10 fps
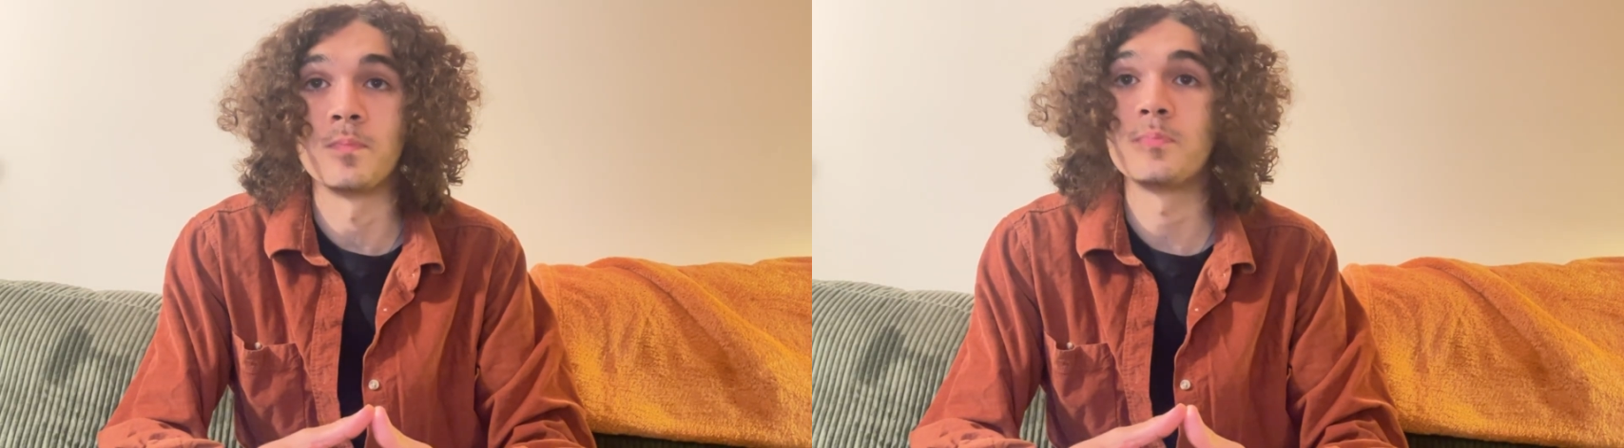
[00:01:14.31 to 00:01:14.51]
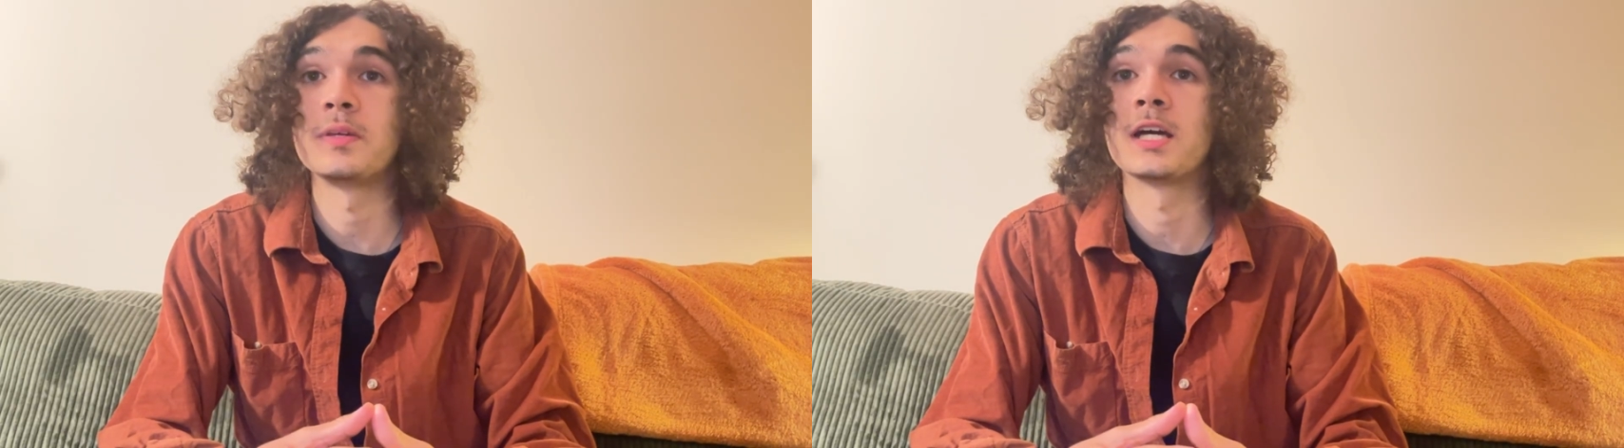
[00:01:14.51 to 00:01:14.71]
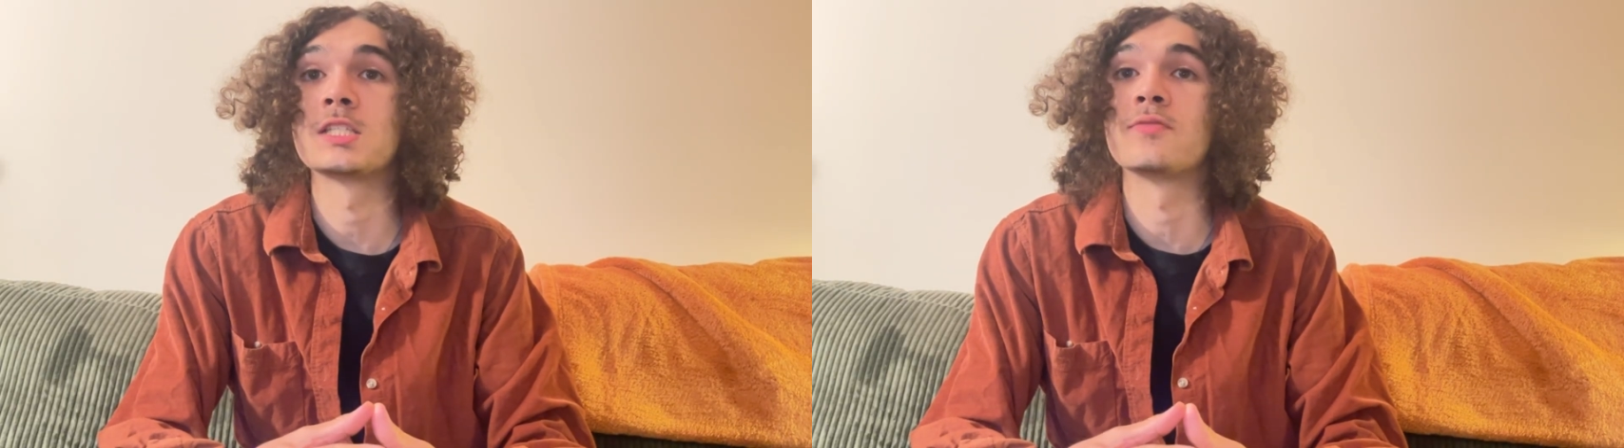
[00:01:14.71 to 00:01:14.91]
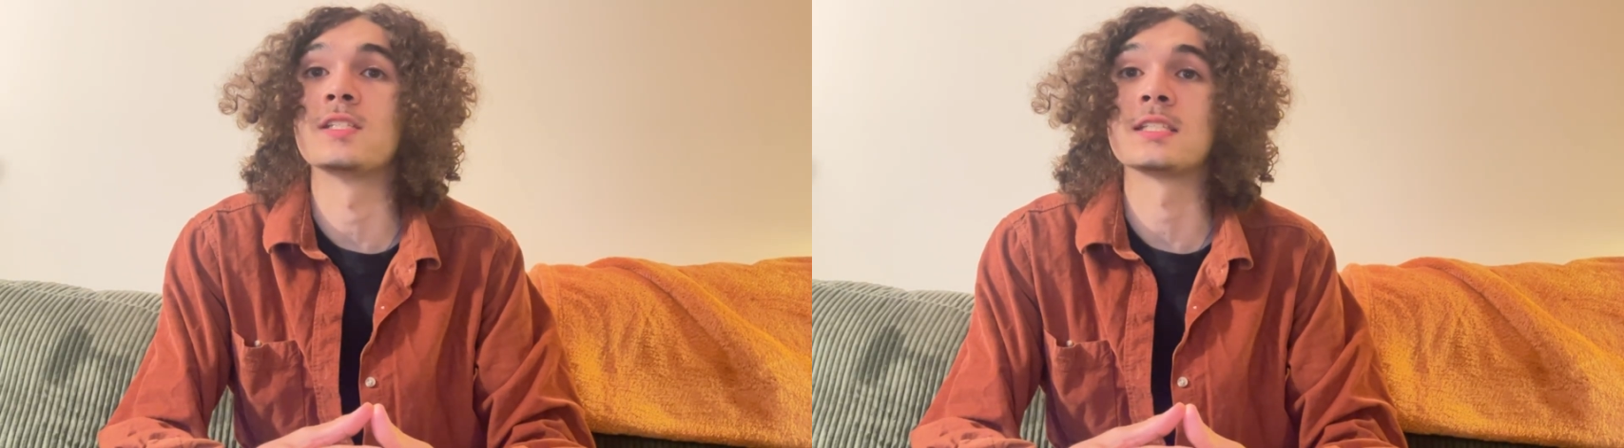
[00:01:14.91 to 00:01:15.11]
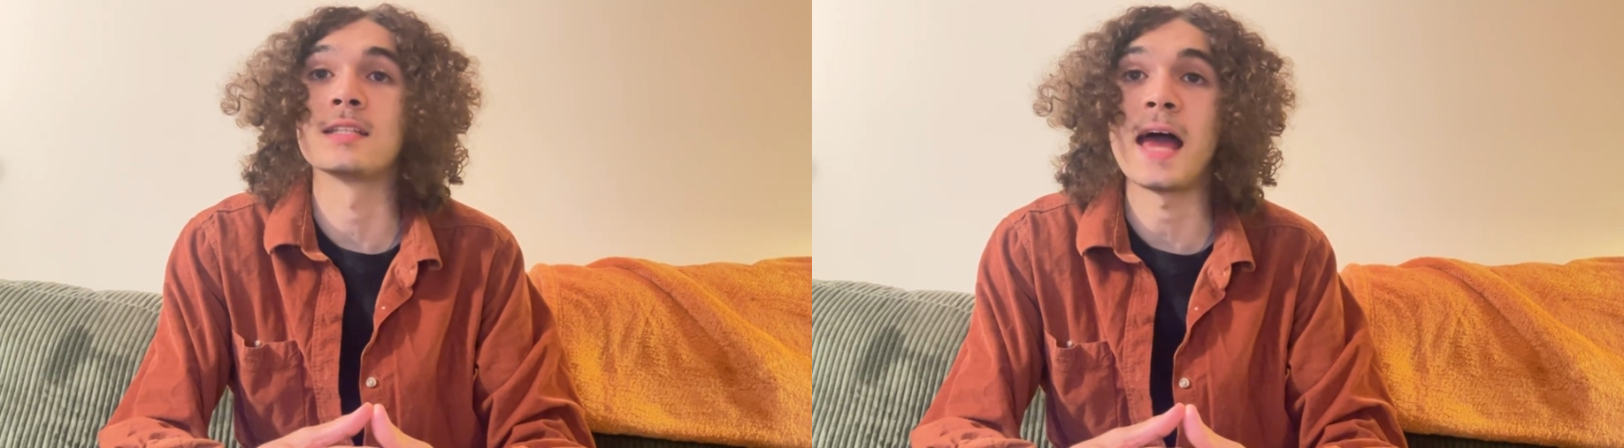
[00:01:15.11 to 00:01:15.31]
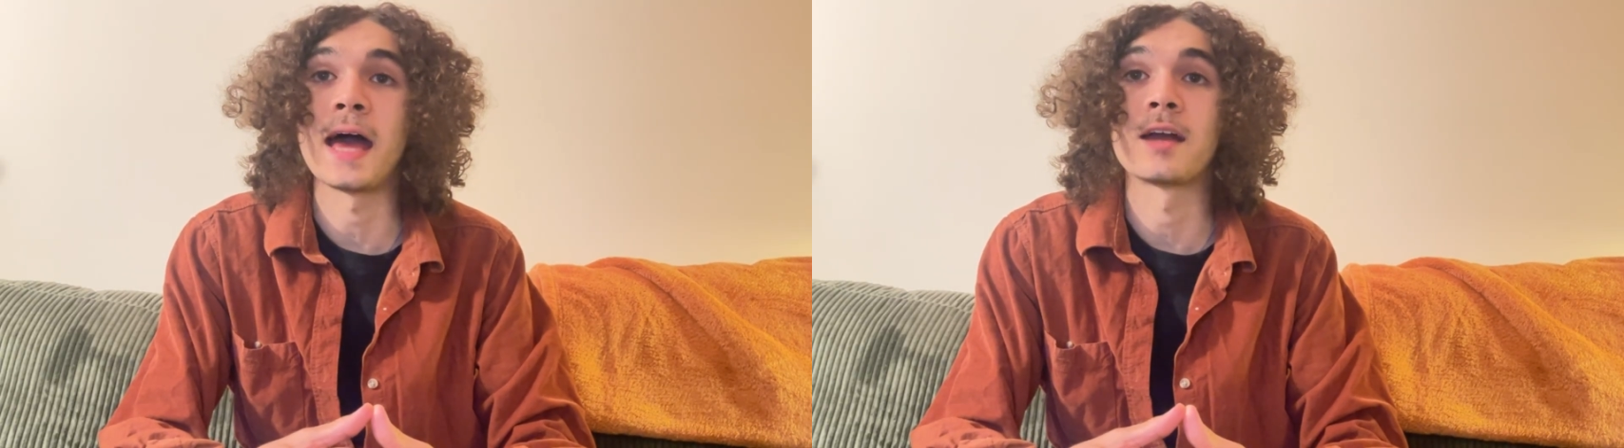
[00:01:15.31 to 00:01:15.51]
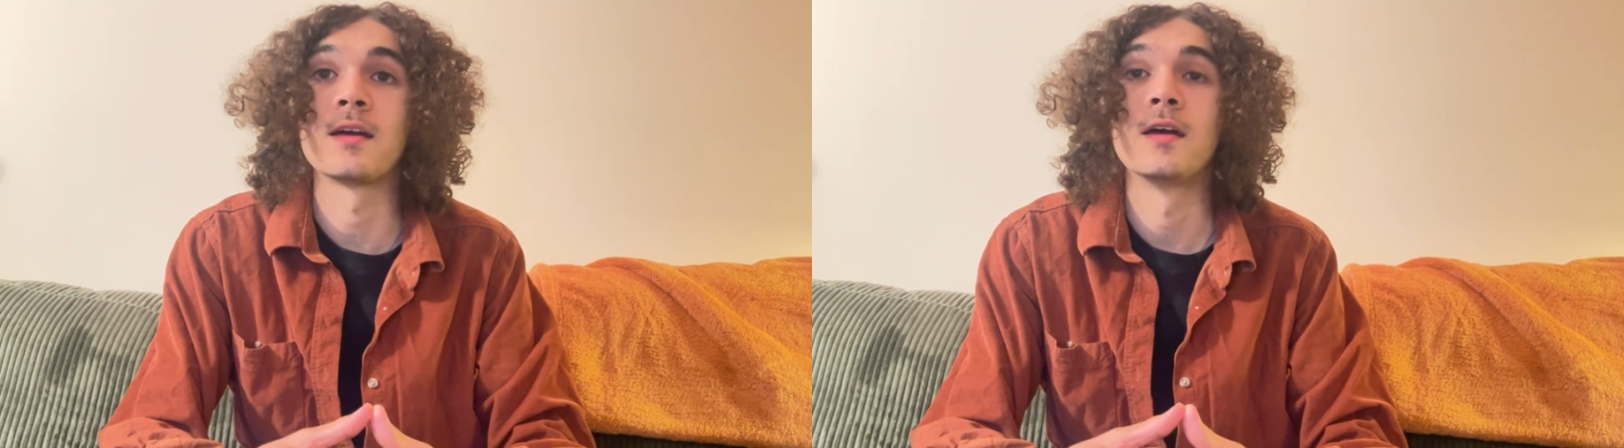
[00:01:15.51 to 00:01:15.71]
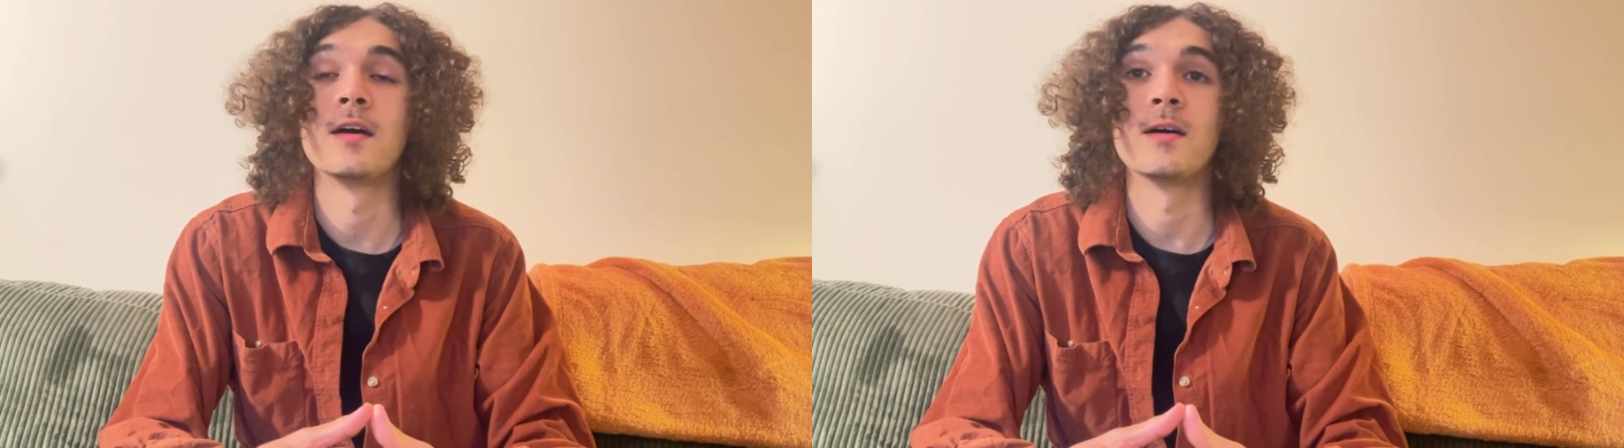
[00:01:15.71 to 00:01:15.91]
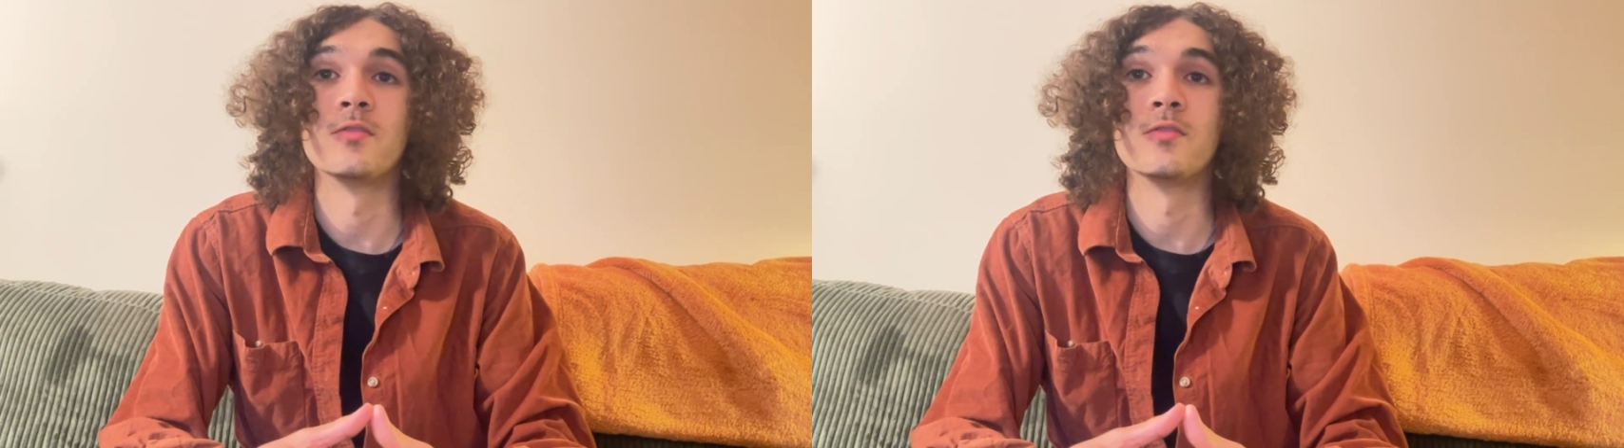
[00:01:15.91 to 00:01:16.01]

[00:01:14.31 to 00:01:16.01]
because of its lack of